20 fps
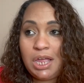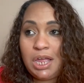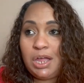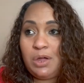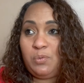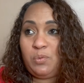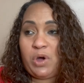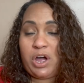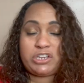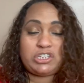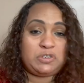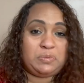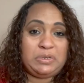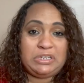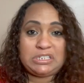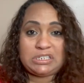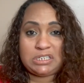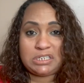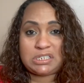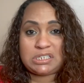watch me
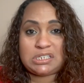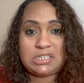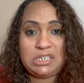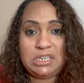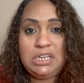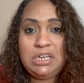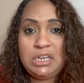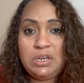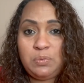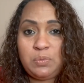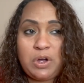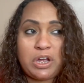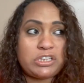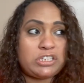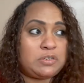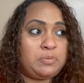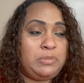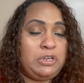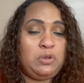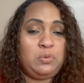succeed,
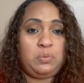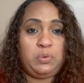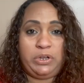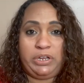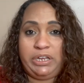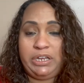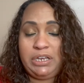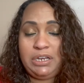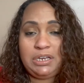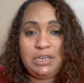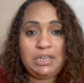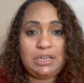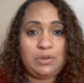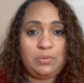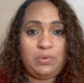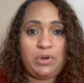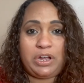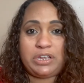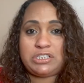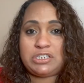watch me win,
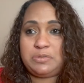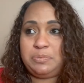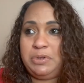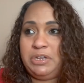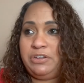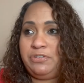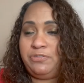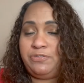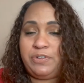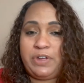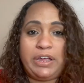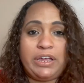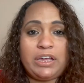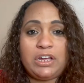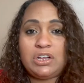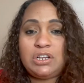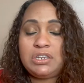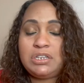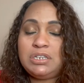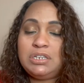watch me
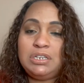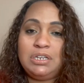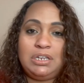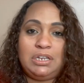fail.